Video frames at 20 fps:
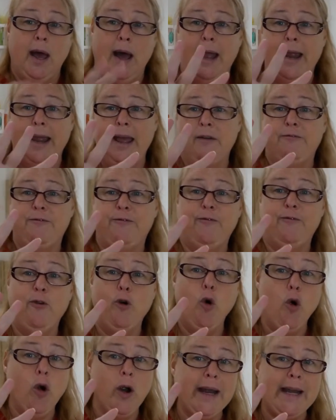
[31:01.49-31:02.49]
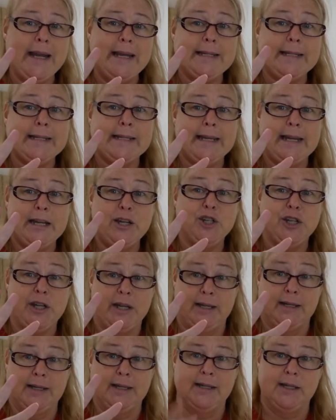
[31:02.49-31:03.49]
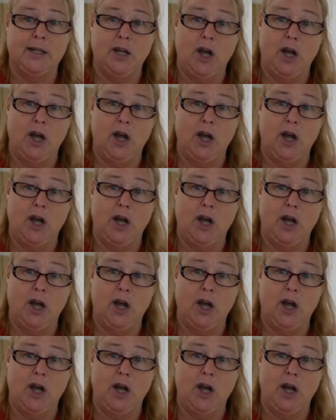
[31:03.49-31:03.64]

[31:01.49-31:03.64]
I have four incisions